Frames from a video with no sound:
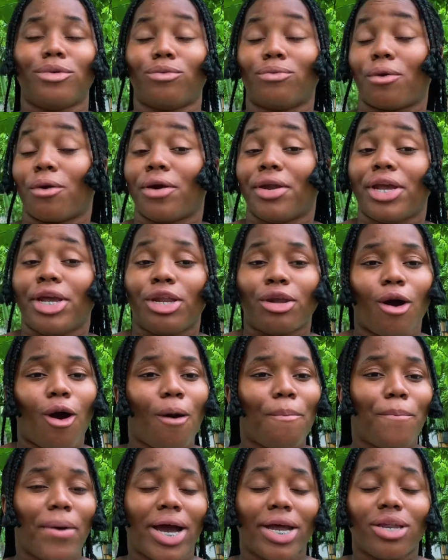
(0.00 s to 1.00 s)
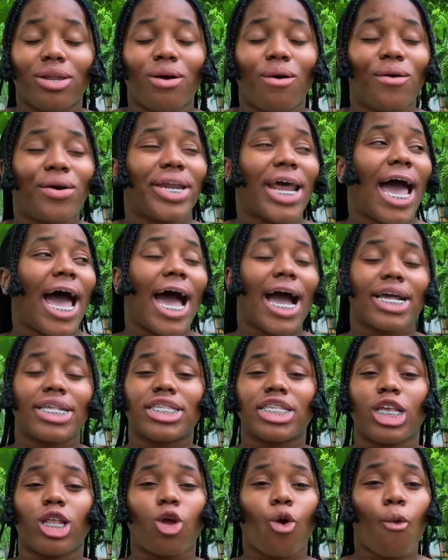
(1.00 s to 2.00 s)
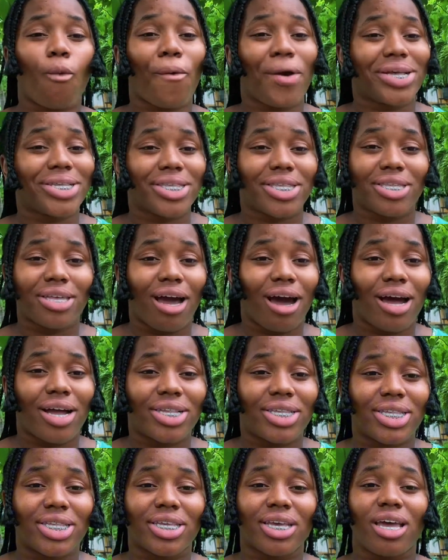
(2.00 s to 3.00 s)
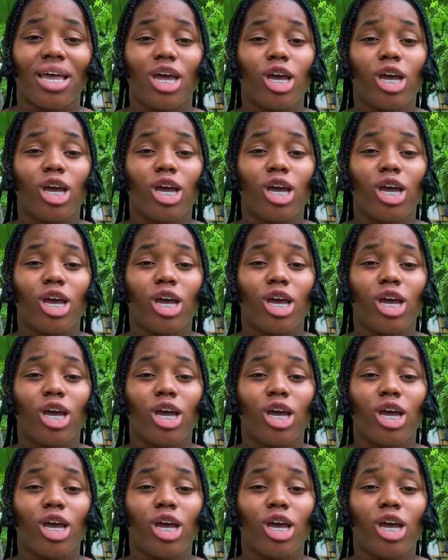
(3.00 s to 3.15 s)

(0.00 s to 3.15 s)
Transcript: running up and down, asking questions.